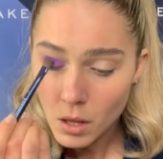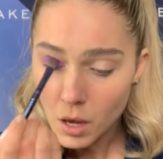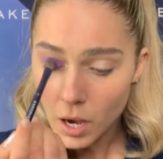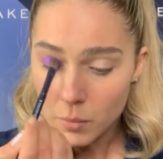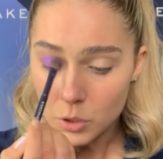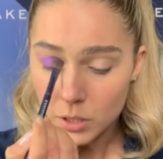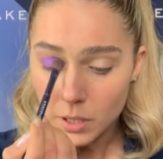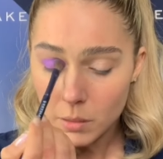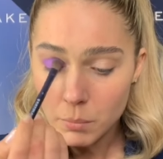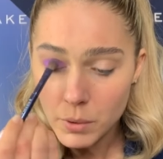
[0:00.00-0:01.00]
I'm just
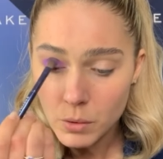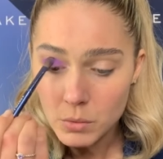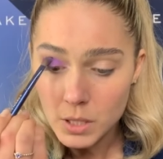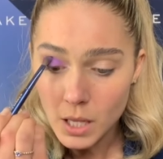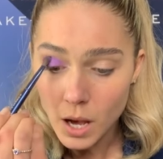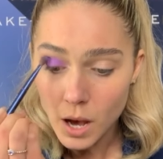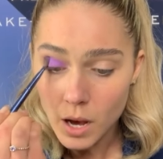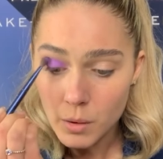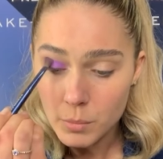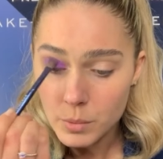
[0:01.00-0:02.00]
going to build it
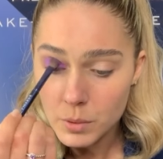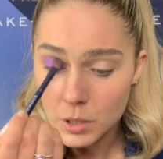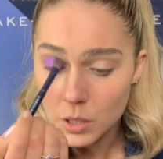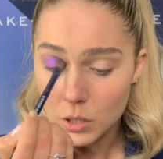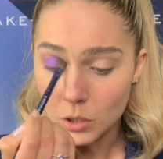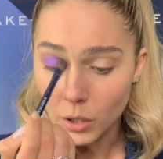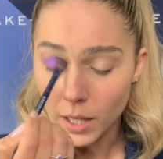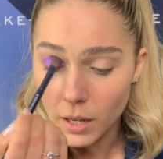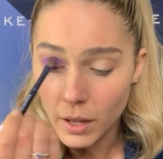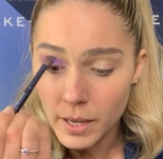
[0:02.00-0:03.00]
up to the
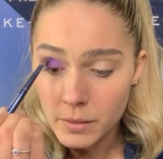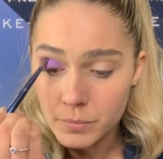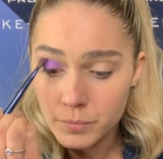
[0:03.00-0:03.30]
socket line